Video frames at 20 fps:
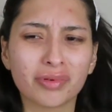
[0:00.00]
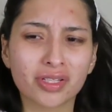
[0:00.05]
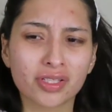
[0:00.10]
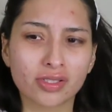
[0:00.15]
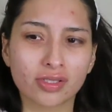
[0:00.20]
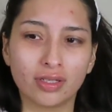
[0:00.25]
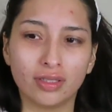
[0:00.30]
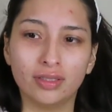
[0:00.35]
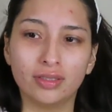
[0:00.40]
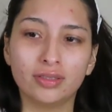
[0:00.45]
what
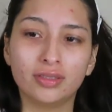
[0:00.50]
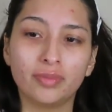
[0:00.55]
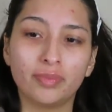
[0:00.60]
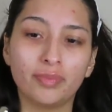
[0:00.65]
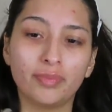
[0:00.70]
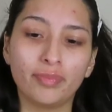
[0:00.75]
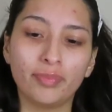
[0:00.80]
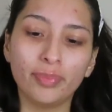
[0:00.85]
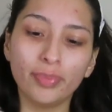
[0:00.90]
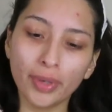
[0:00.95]
it's called,
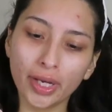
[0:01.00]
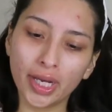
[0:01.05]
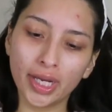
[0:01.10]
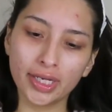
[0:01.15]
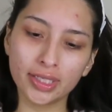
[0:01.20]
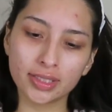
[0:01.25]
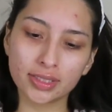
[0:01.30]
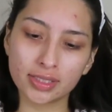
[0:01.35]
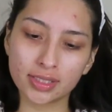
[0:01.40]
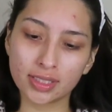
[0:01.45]

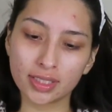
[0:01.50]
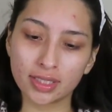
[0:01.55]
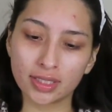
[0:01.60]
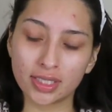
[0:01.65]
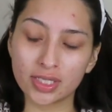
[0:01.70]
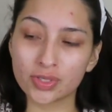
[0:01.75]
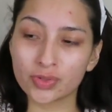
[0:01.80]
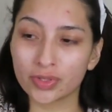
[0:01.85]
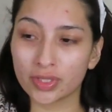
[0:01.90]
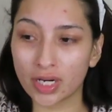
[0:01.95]
but
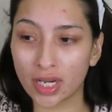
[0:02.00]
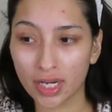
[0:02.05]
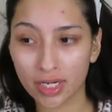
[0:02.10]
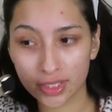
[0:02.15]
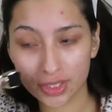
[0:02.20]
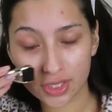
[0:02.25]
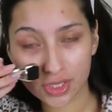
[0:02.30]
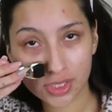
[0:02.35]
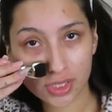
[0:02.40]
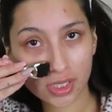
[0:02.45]
this one
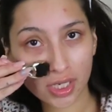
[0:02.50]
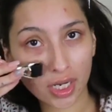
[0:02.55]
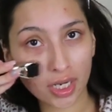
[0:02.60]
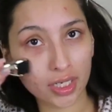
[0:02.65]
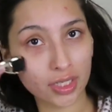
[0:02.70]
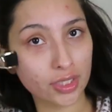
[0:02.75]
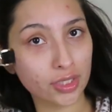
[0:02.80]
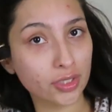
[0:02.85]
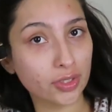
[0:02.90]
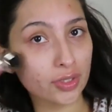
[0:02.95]
I just
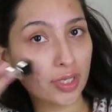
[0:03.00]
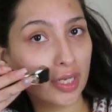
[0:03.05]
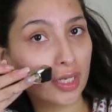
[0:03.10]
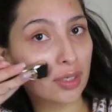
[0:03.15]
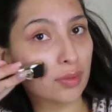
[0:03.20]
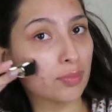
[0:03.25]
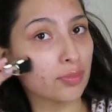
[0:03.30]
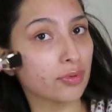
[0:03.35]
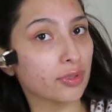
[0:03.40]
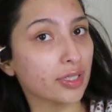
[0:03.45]
kind of do like
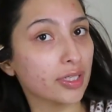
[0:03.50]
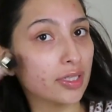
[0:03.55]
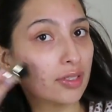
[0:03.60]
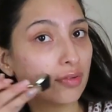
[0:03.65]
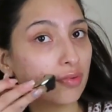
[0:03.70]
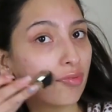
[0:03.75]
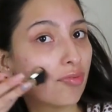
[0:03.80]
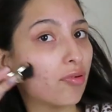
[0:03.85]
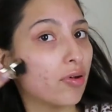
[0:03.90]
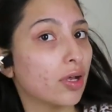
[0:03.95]
a
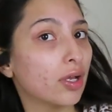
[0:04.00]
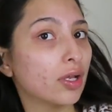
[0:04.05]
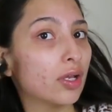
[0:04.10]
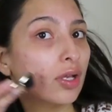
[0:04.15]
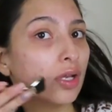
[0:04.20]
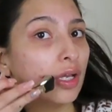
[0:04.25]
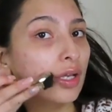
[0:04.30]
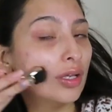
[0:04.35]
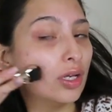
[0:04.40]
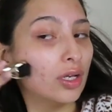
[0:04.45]
brief
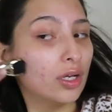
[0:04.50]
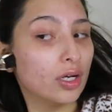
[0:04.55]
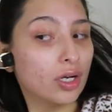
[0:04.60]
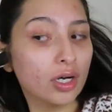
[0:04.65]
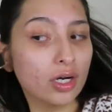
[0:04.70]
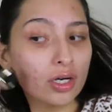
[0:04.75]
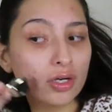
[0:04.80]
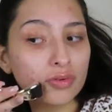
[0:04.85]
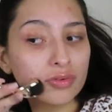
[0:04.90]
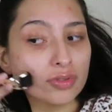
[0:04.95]

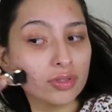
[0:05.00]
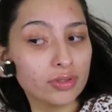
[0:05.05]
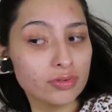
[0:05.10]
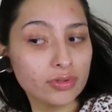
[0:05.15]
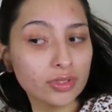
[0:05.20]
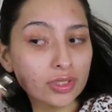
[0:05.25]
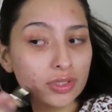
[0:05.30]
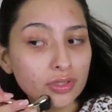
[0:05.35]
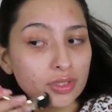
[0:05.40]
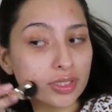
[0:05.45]

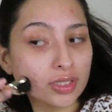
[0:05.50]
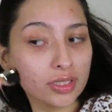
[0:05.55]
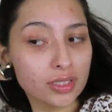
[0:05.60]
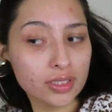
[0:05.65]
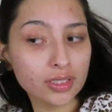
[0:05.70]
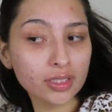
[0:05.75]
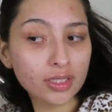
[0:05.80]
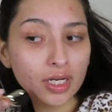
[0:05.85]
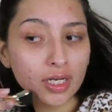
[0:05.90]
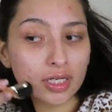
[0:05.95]
overview,
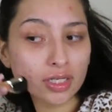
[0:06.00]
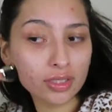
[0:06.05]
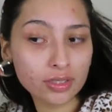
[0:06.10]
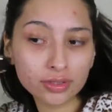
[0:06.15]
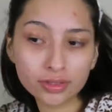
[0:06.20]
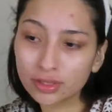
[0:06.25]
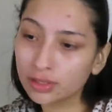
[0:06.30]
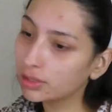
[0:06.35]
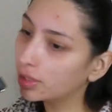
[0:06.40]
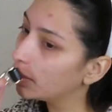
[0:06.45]
and I
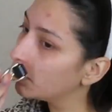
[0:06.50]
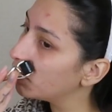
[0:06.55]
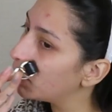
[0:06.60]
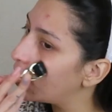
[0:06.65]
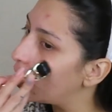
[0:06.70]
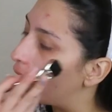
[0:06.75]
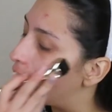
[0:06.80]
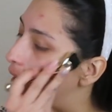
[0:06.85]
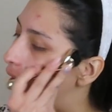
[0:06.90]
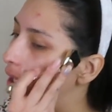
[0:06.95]
also go
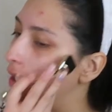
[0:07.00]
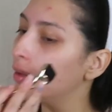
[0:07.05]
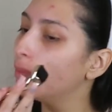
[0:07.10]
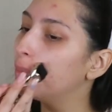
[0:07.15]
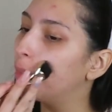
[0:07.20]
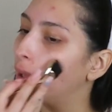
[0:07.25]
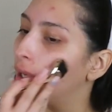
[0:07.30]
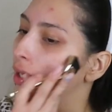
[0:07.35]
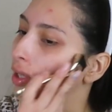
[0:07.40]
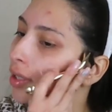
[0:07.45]

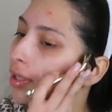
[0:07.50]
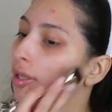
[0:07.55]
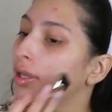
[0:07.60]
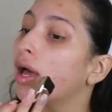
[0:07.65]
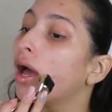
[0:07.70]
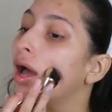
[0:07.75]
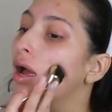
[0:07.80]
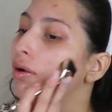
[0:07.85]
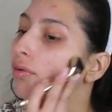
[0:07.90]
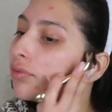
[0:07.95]
up
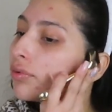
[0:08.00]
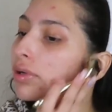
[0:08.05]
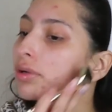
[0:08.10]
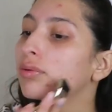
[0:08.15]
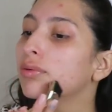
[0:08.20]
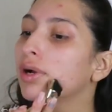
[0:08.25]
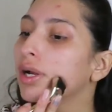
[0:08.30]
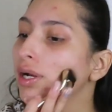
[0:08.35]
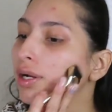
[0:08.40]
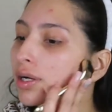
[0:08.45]

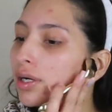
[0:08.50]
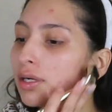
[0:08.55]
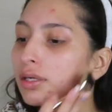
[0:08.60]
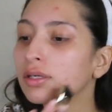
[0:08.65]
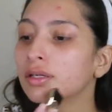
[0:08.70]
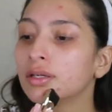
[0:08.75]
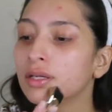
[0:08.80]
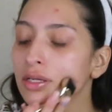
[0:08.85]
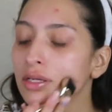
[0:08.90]
everywhere.